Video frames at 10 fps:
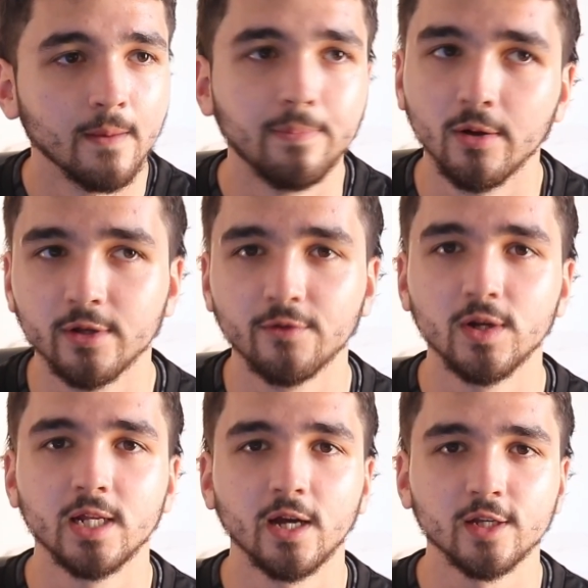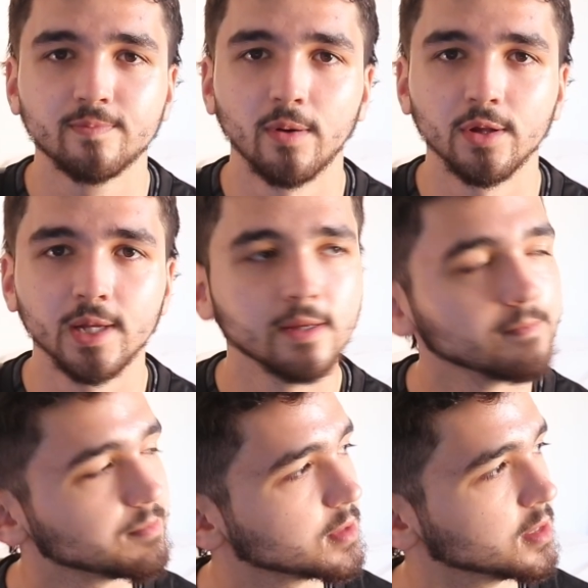building a really nice body.
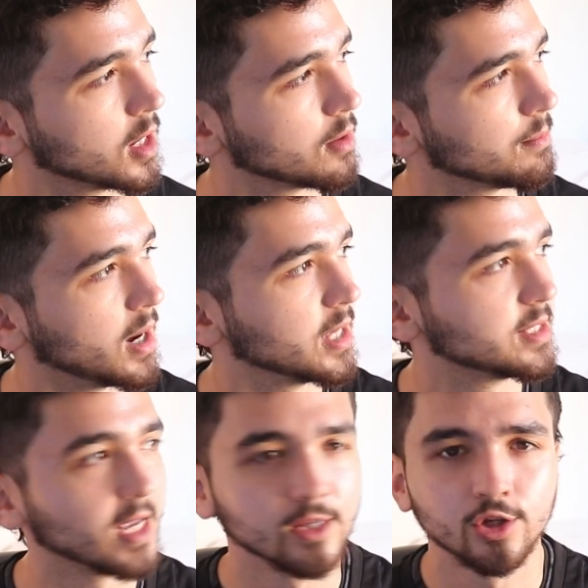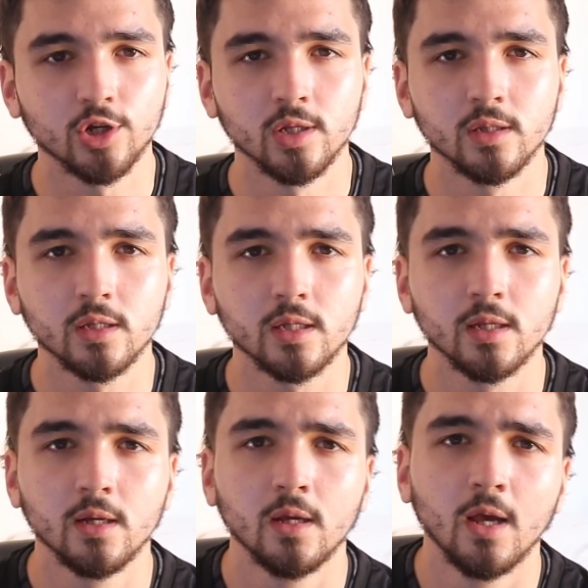You know, my
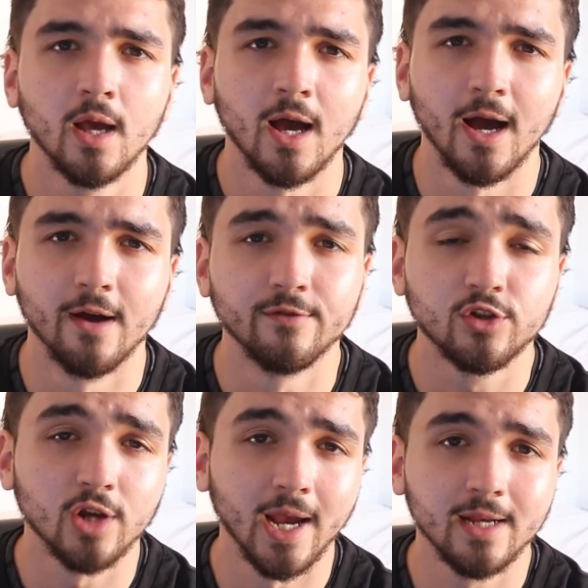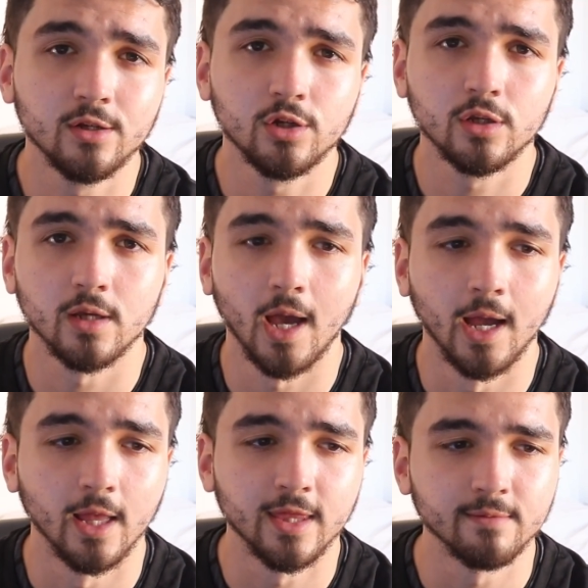intentions have changed,
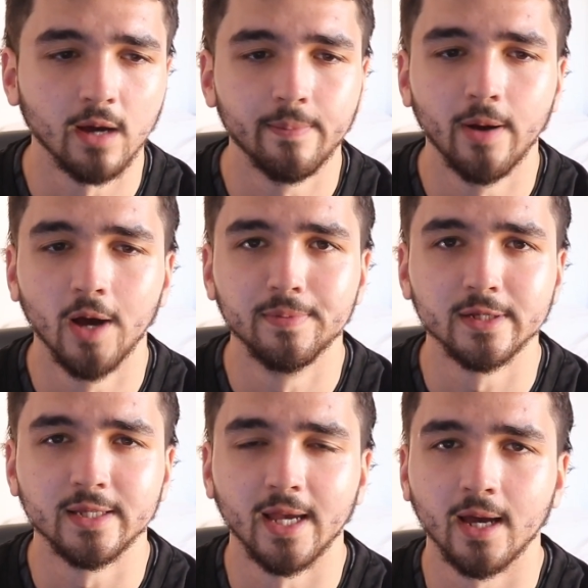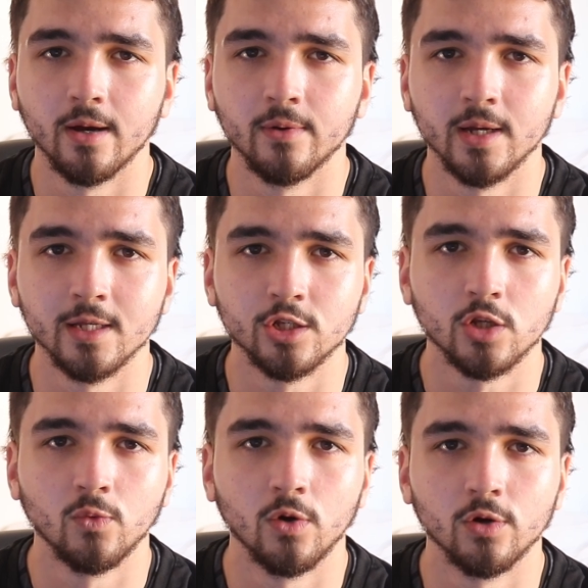and I think my purpose now is
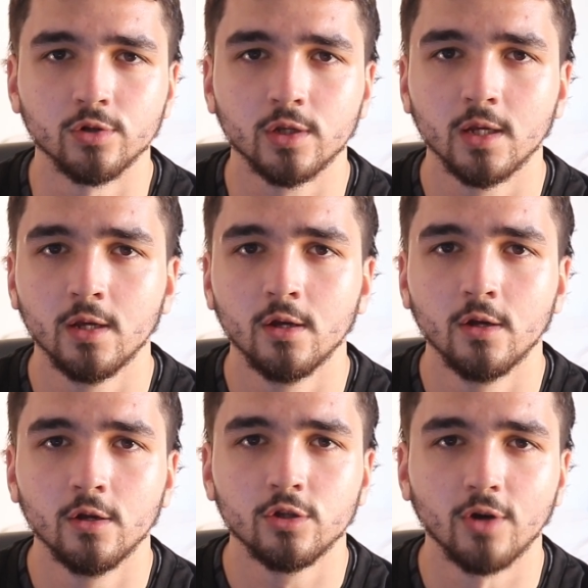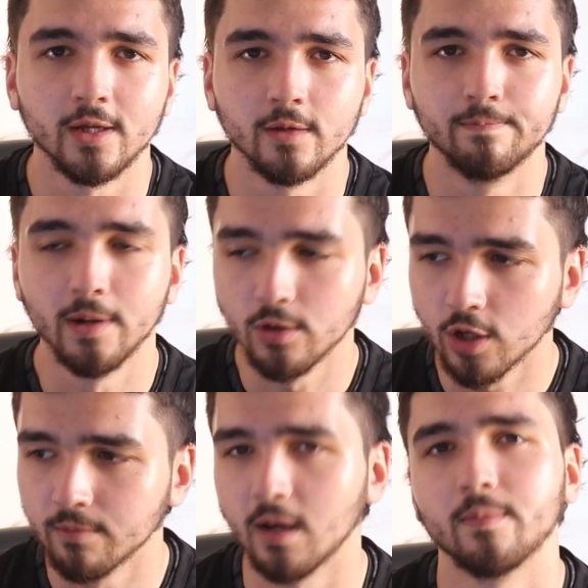towards trying to build
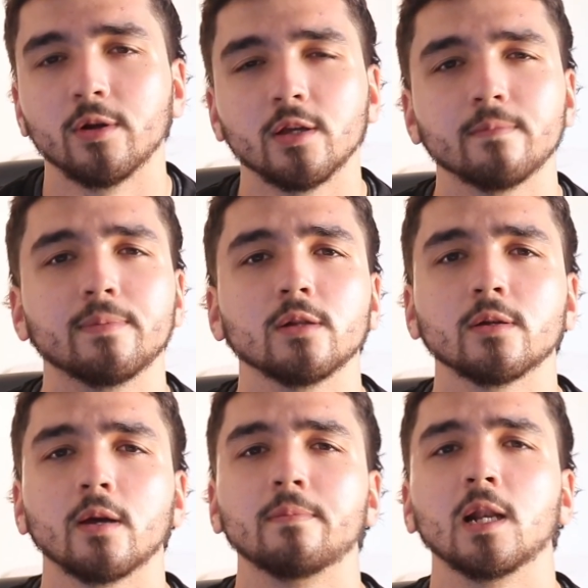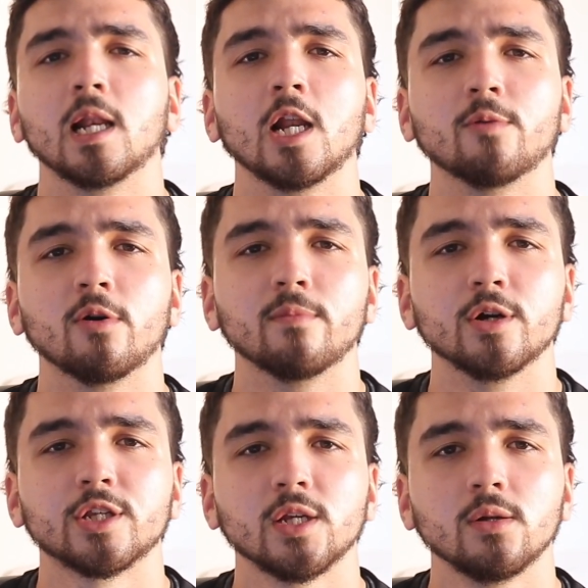up my body and build a little more
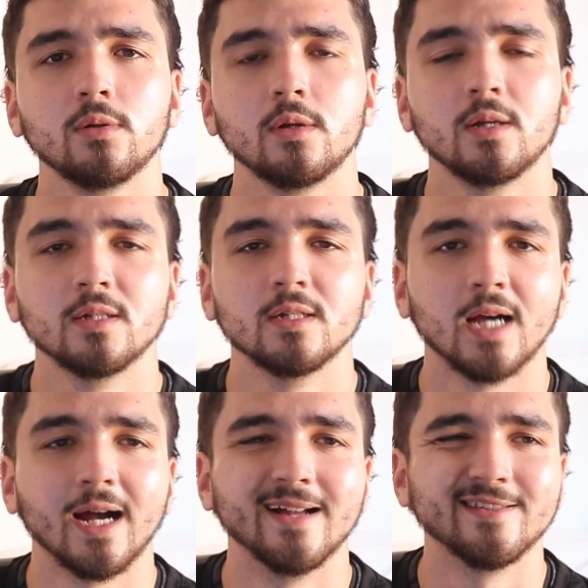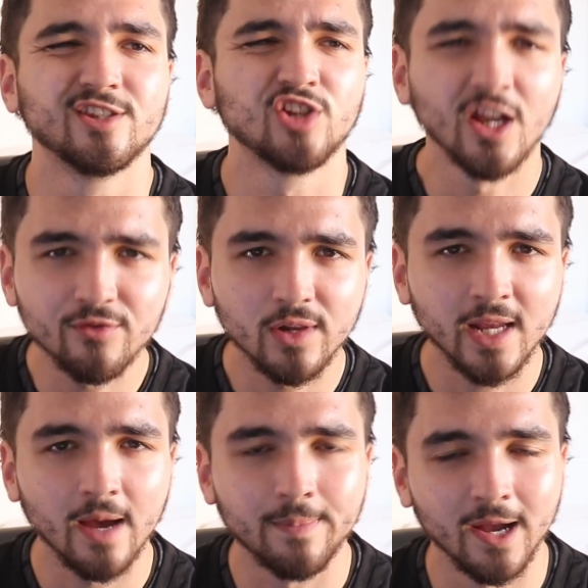muscle, and genuinely
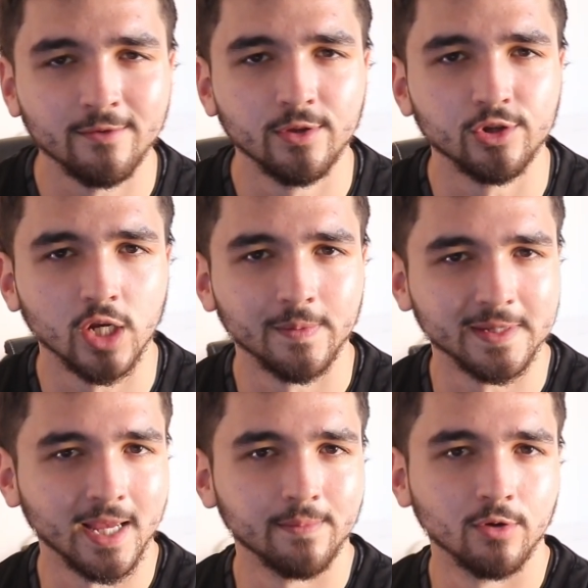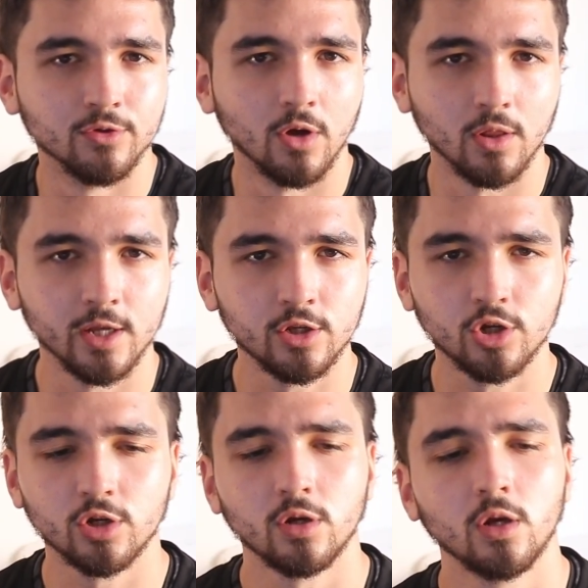get better in the gym and get more
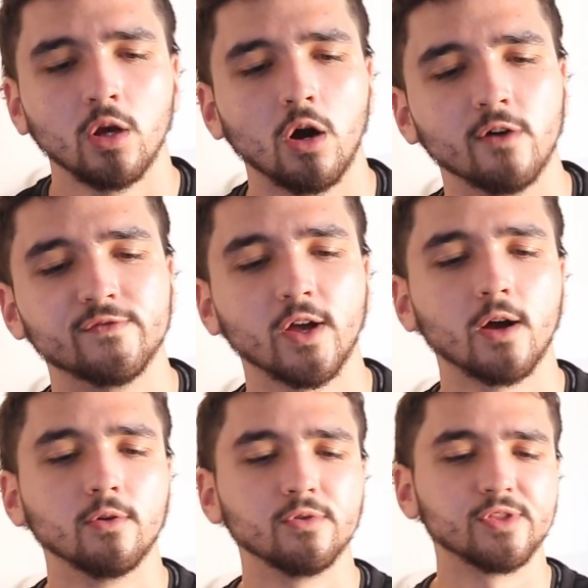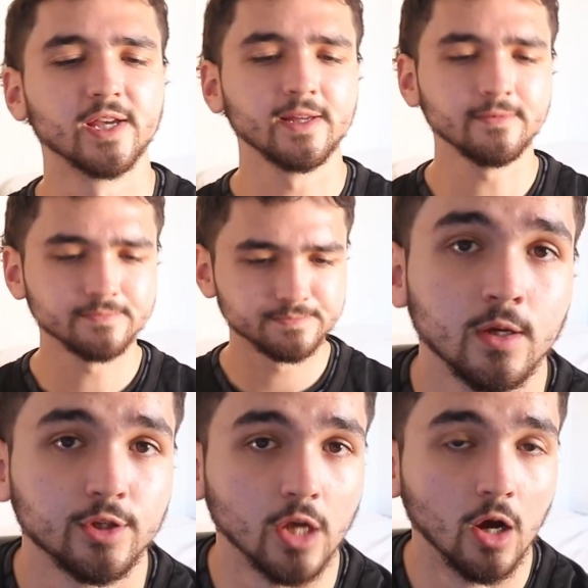knowledge of the whole thing.
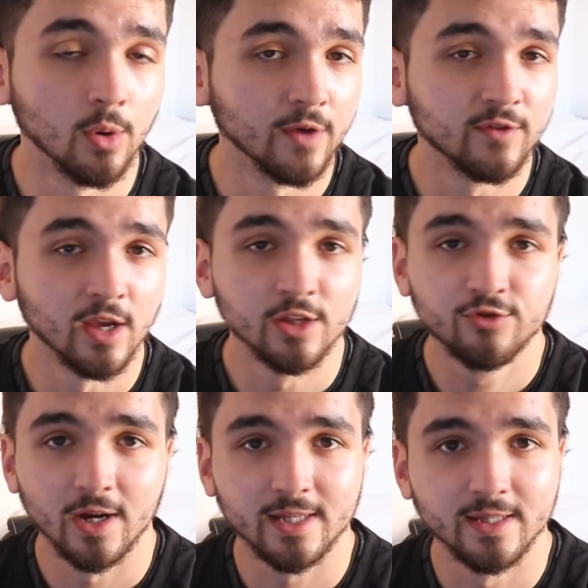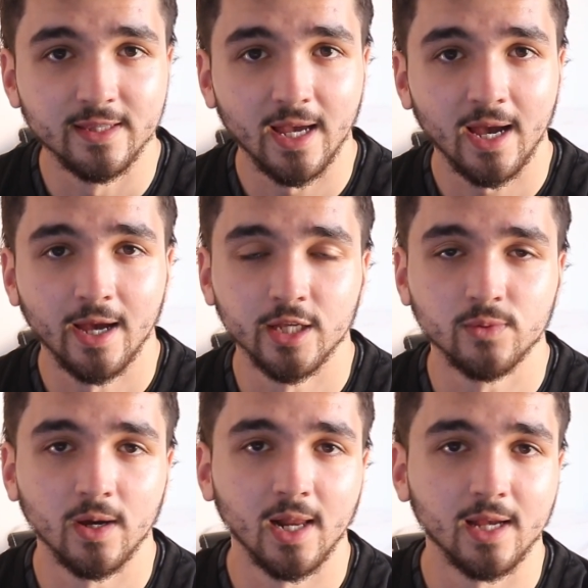So if you're interested in that,
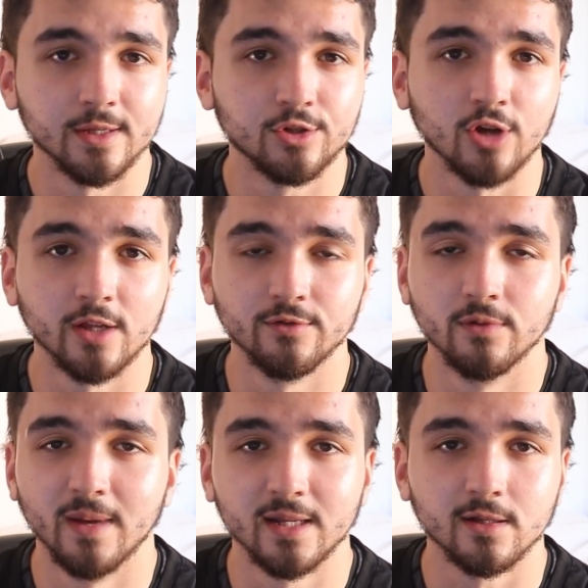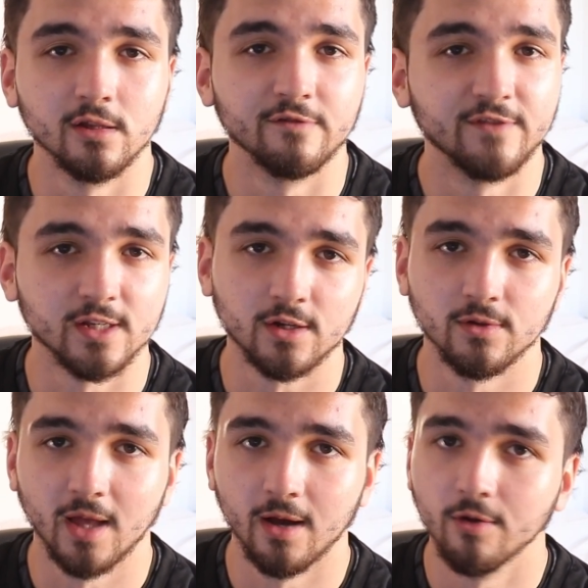as well as general mental and
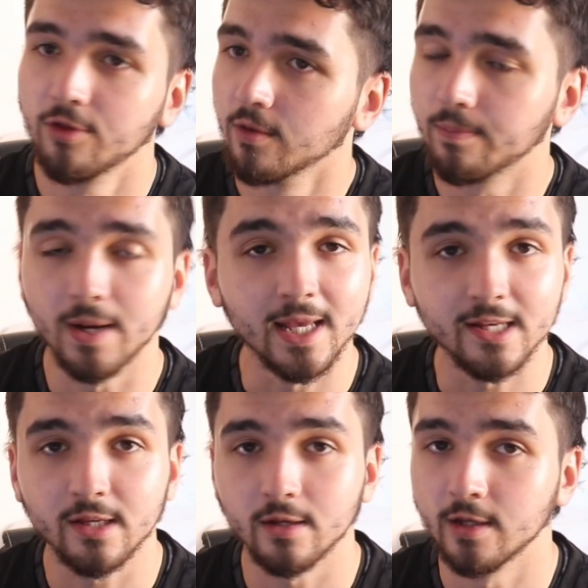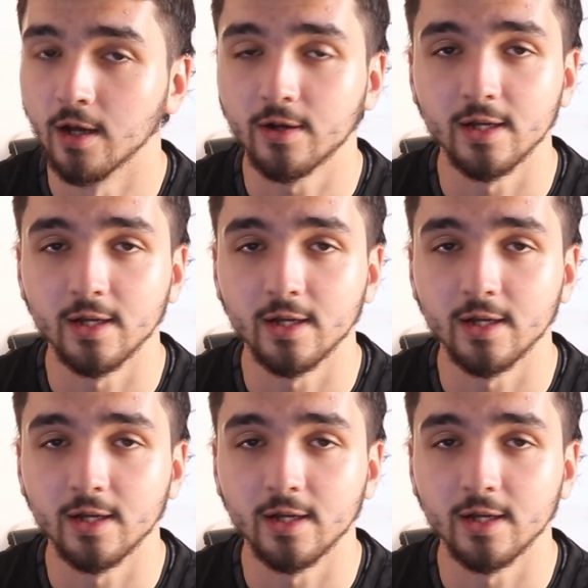physical health, please, you know,